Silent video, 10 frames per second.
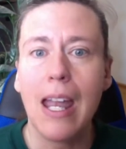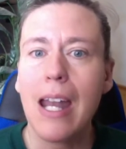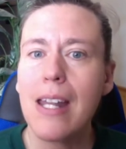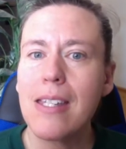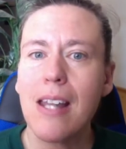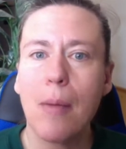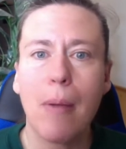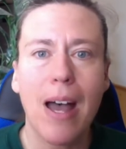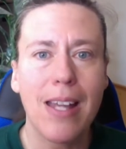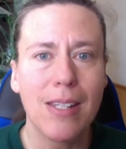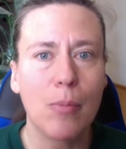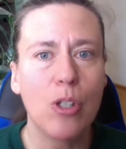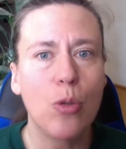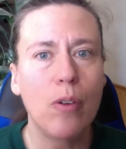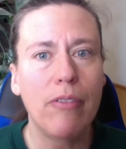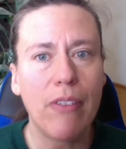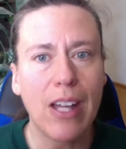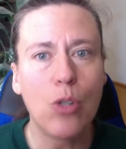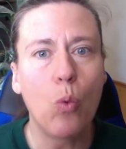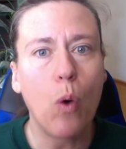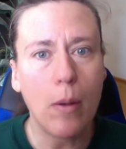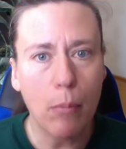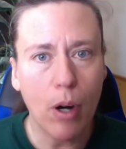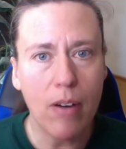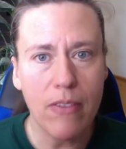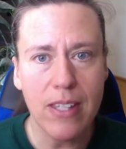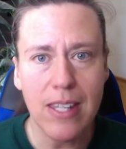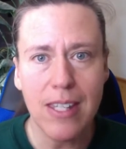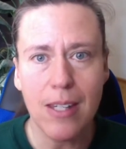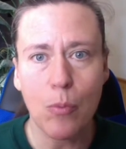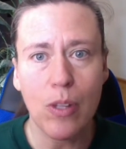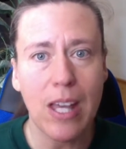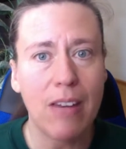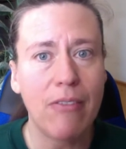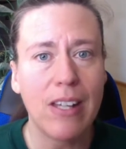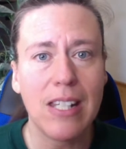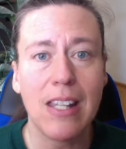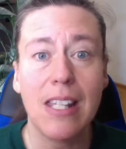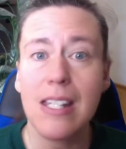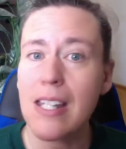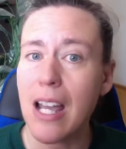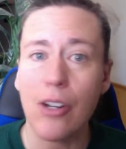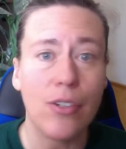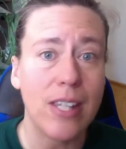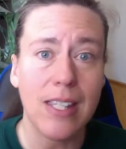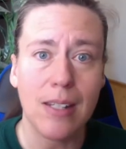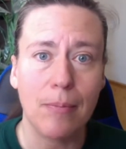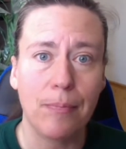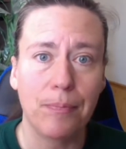and it's not possible to affect one part of the system without affecting the entire system.